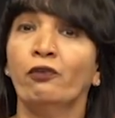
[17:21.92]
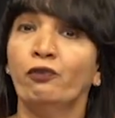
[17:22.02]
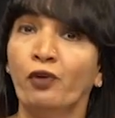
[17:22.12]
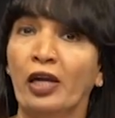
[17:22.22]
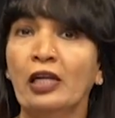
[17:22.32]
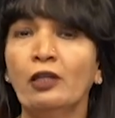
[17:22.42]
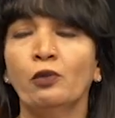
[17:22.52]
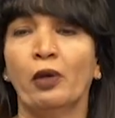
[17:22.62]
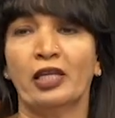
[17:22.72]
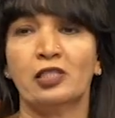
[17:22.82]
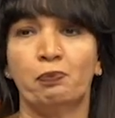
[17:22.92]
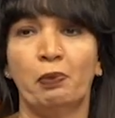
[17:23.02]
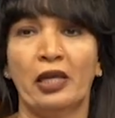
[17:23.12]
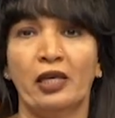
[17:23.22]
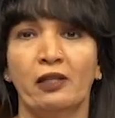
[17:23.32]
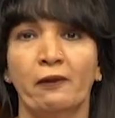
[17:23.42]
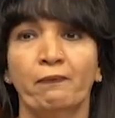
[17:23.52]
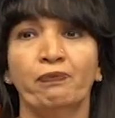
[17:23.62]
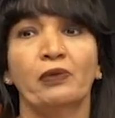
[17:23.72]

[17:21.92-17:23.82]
failed to explain